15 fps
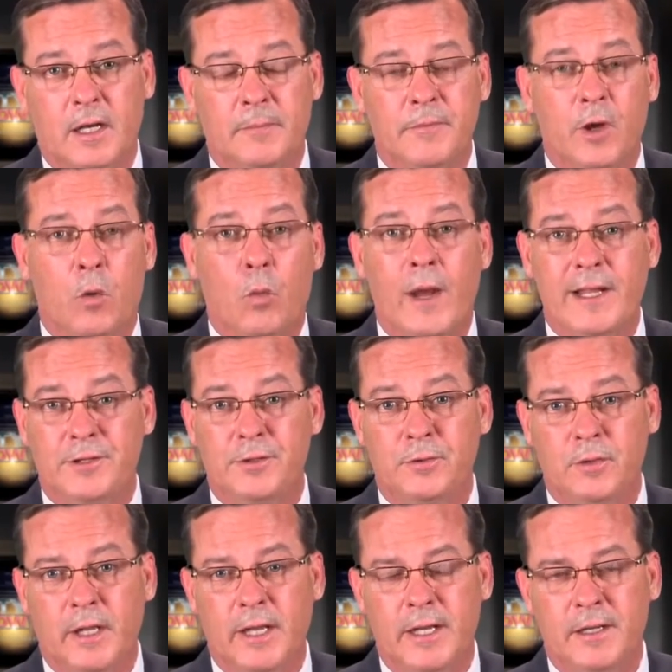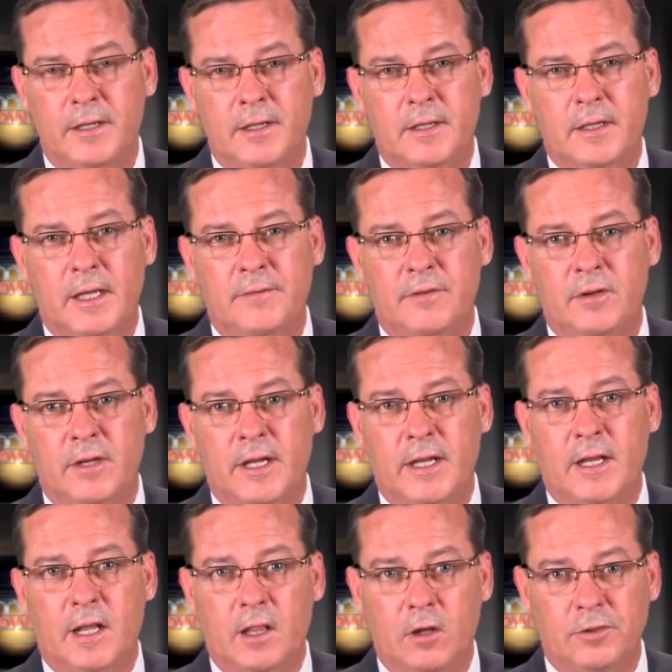Don't wait too late. If you're getting
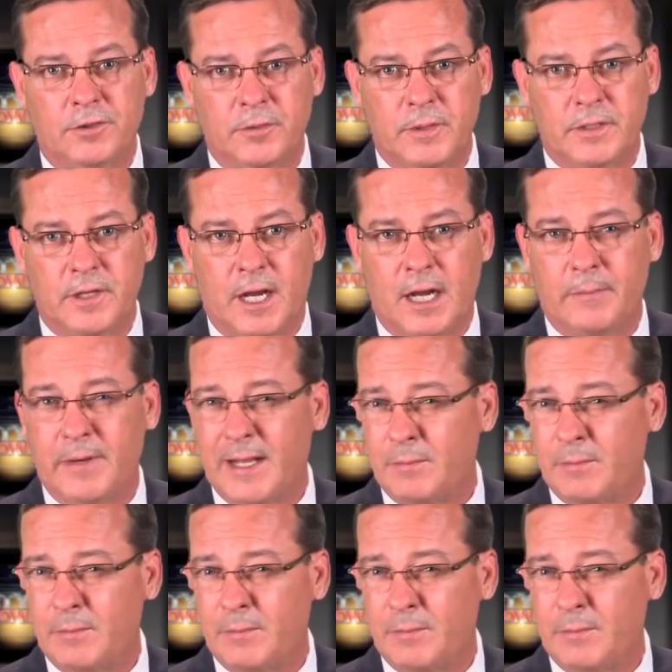close to retirement,